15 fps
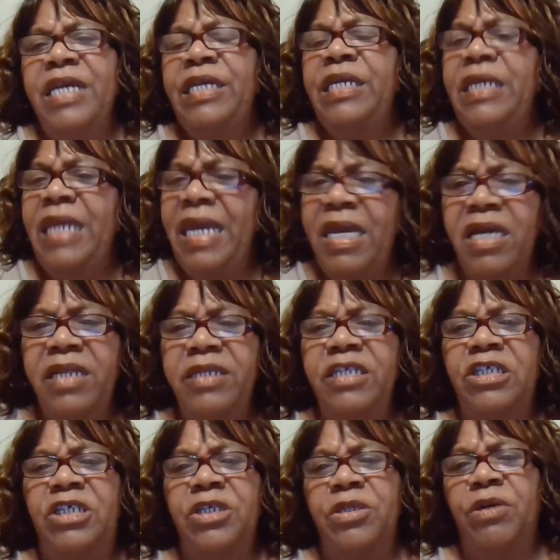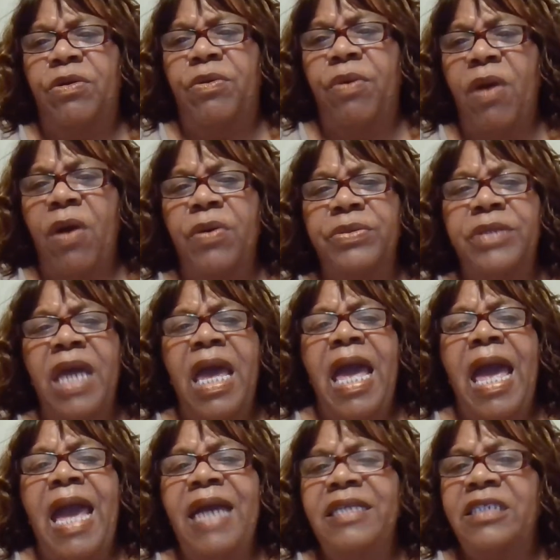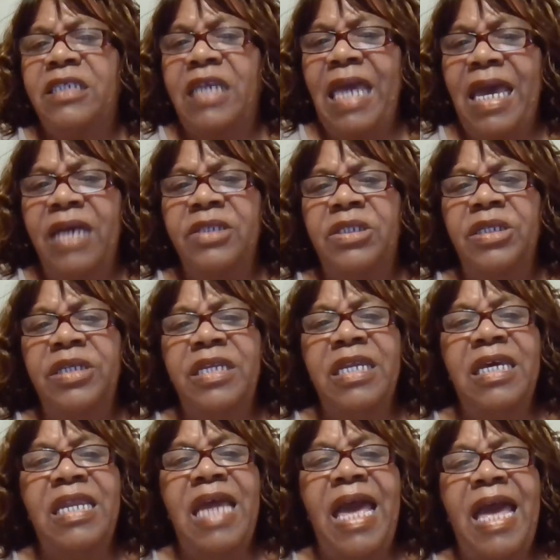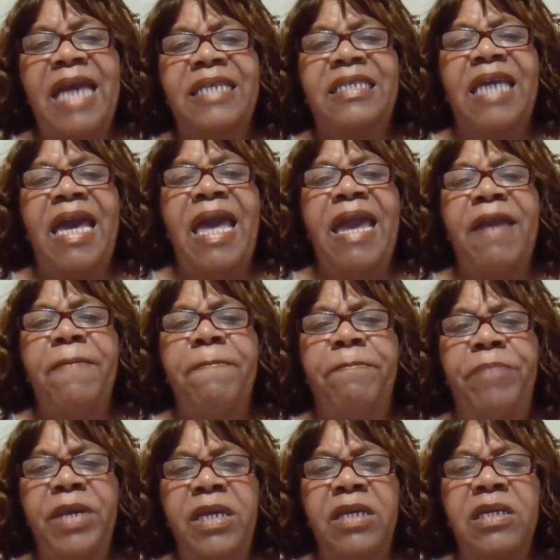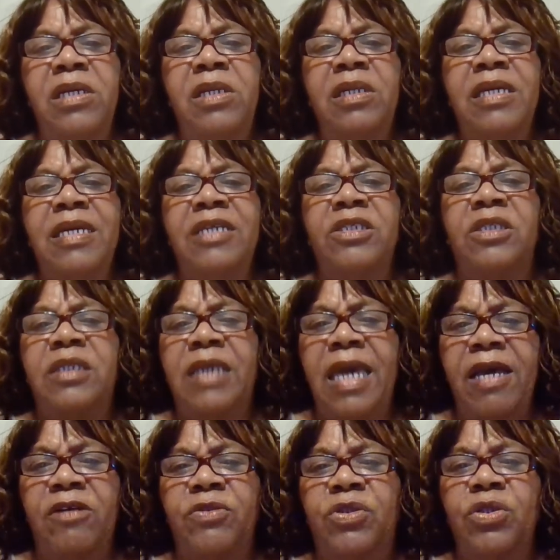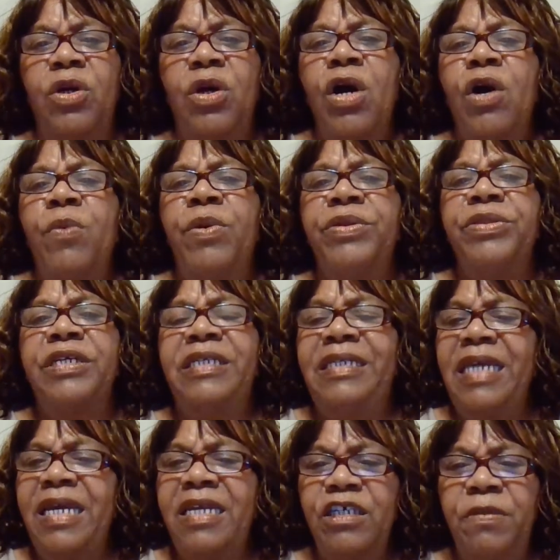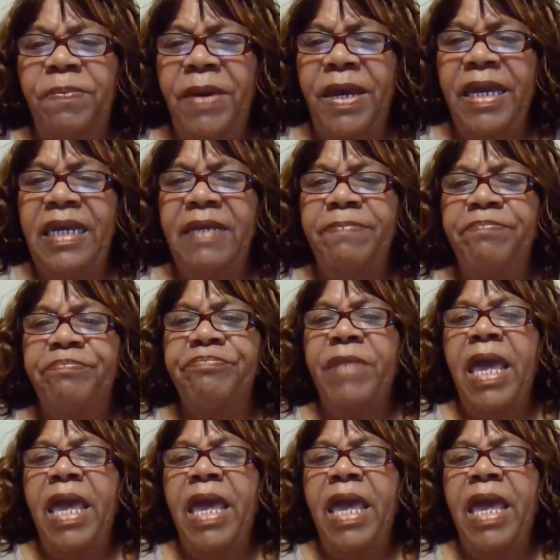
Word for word: nailing it to the cross and counseling it as a bill is cancelled when the debt is paid.